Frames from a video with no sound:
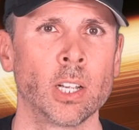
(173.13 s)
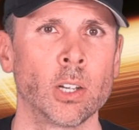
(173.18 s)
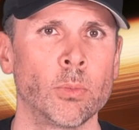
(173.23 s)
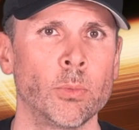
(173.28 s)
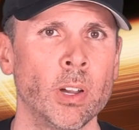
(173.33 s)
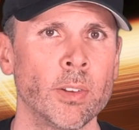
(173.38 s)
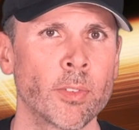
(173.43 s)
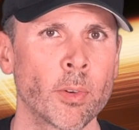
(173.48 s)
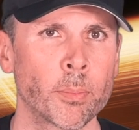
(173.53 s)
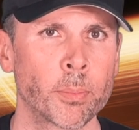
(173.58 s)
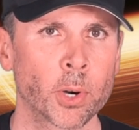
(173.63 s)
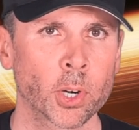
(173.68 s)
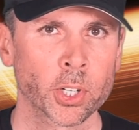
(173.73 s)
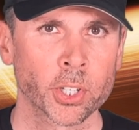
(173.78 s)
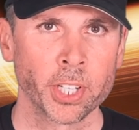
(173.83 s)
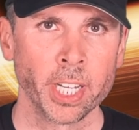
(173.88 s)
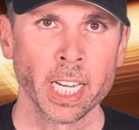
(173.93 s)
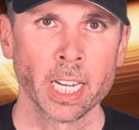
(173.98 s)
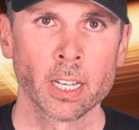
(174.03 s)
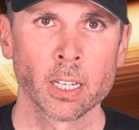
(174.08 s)
with a
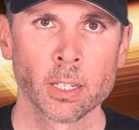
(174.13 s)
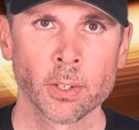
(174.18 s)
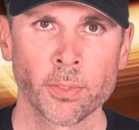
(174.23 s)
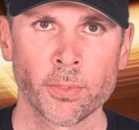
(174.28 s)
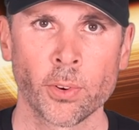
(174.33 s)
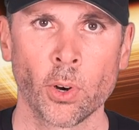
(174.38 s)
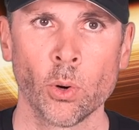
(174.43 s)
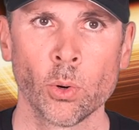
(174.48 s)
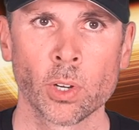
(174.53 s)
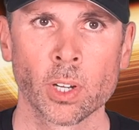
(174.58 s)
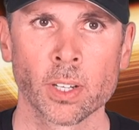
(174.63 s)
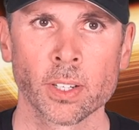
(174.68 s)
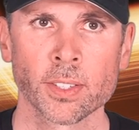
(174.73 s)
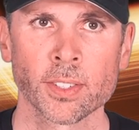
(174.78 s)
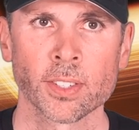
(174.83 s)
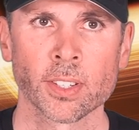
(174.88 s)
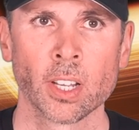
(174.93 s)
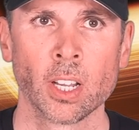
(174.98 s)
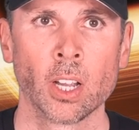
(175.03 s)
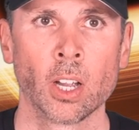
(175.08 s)
particular
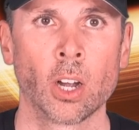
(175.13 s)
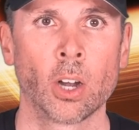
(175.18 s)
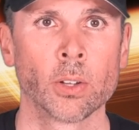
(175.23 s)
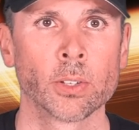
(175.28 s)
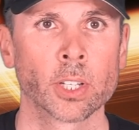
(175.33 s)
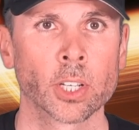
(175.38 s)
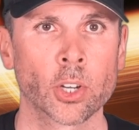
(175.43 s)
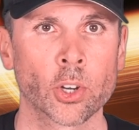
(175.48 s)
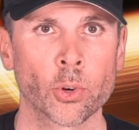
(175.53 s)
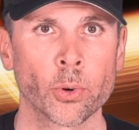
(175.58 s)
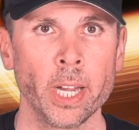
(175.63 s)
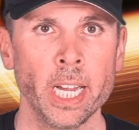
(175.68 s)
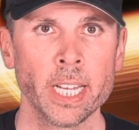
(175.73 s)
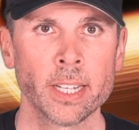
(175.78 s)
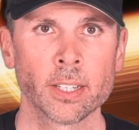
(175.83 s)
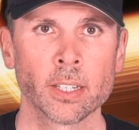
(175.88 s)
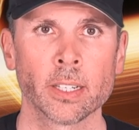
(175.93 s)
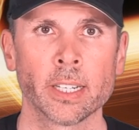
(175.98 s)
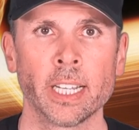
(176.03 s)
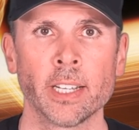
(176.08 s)
focus on the
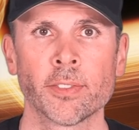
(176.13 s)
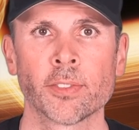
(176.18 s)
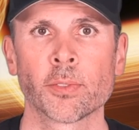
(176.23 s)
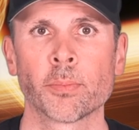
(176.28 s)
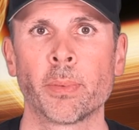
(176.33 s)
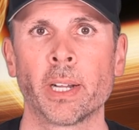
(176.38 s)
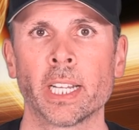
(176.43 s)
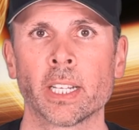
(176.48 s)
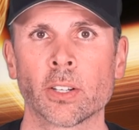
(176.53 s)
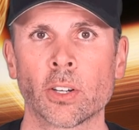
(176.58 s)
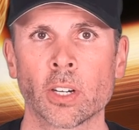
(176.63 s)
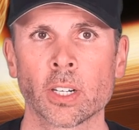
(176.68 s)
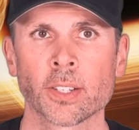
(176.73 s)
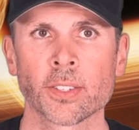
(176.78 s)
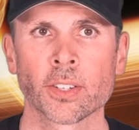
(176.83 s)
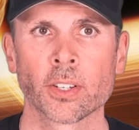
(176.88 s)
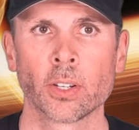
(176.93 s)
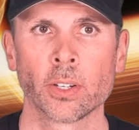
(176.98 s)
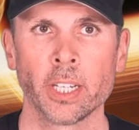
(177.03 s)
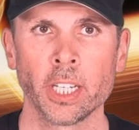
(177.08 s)
crater left by DART's
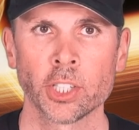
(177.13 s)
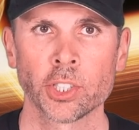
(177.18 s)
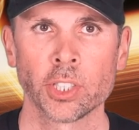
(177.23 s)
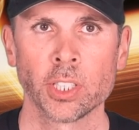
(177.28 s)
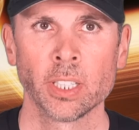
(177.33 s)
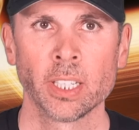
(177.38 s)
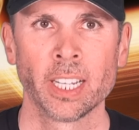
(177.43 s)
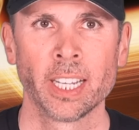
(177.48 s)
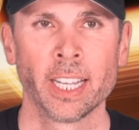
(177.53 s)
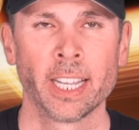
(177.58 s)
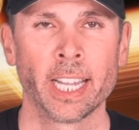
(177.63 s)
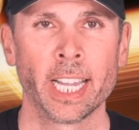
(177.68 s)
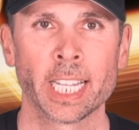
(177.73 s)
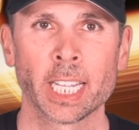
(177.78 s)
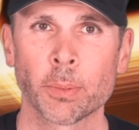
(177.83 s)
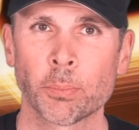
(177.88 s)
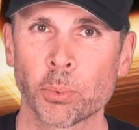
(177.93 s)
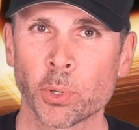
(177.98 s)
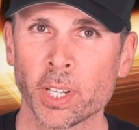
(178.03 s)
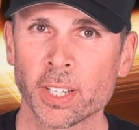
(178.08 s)
collision and
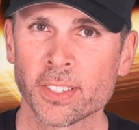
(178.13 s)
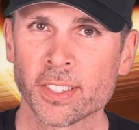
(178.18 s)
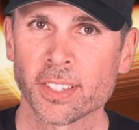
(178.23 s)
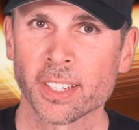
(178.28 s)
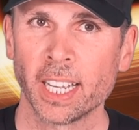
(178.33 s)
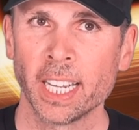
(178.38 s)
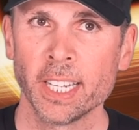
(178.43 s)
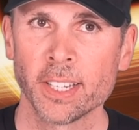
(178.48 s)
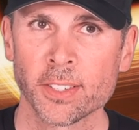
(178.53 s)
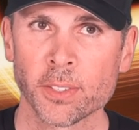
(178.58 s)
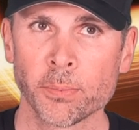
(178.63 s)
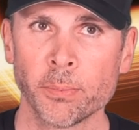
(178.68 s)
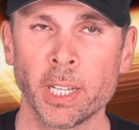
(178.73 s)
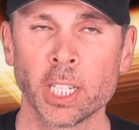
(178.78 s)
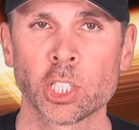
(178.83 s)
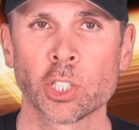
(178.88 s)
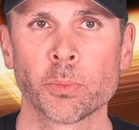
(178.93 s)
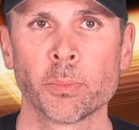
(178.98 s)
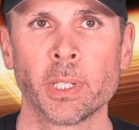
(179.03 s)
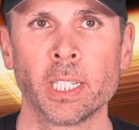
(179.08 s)
a precise
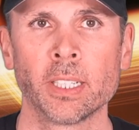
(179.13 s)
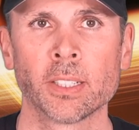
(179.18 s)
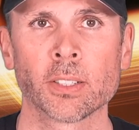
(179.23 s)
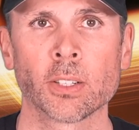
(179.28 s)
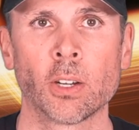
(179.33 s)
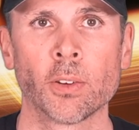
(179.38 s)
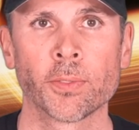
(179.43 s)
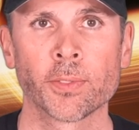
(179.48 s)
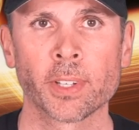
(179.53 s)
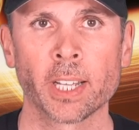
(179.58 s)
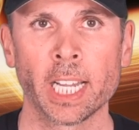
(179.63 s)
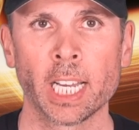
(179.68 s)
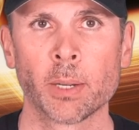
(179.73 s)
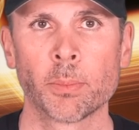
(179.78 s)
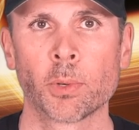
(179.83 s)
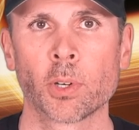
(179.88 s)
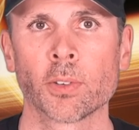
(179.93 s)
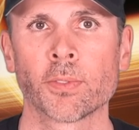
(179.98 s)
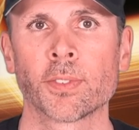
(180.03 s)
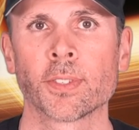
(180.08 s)
measurement of
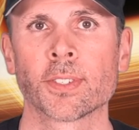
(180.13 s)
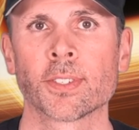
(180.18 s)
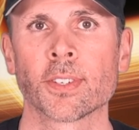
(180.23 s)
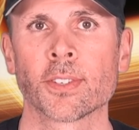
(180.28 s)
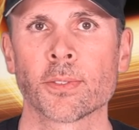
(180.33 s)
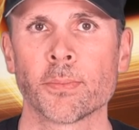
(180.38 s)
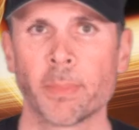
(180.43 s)
Dimorphos's